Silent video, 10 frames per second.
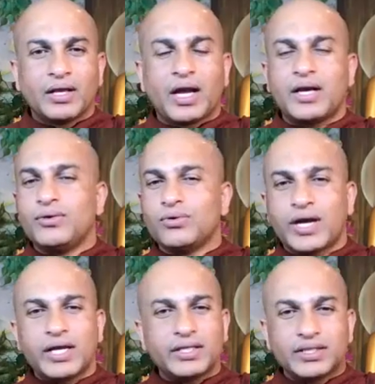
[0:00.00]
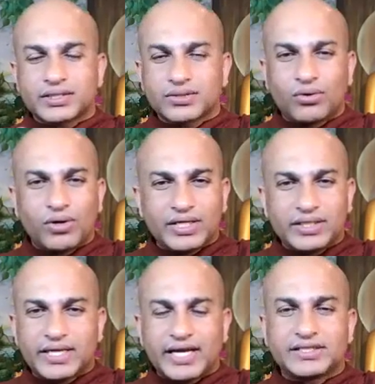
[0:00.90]
and you can just call
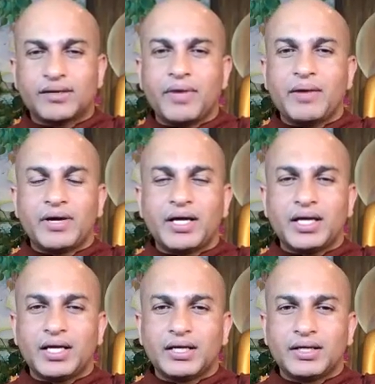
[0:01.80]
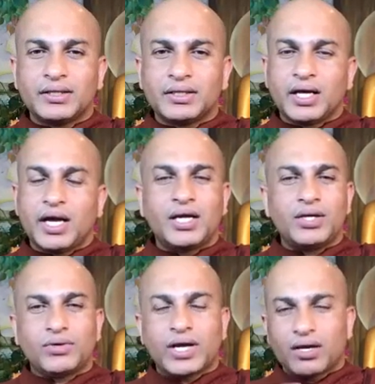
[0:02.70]
it as a memory, and
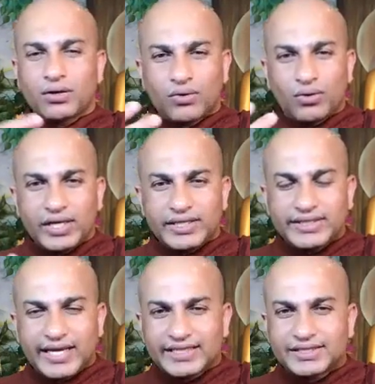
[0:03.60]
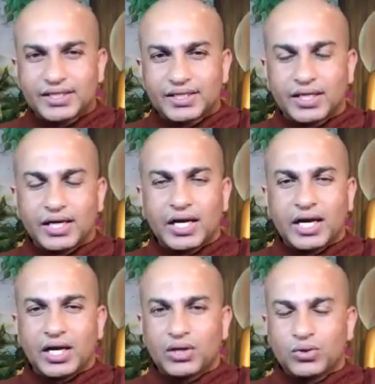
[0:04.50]
you can call it as a
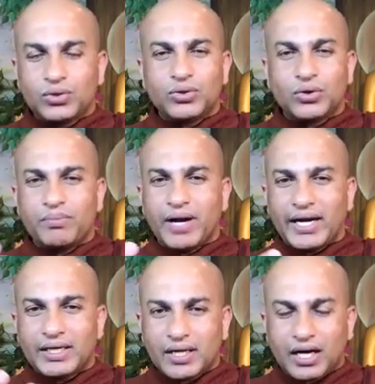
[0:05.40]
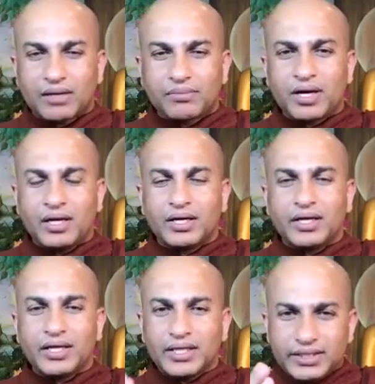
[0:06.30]
good or bad karma
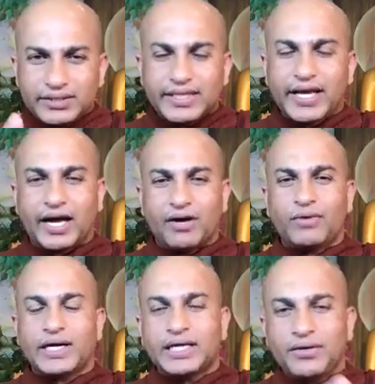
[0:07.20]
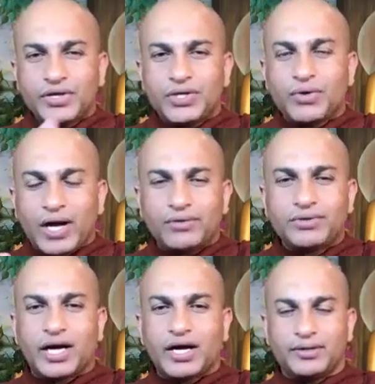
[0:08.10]
it is there whatever you have
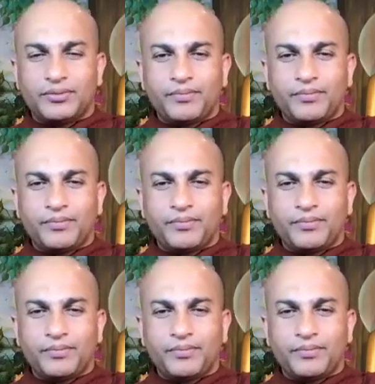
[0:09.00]
done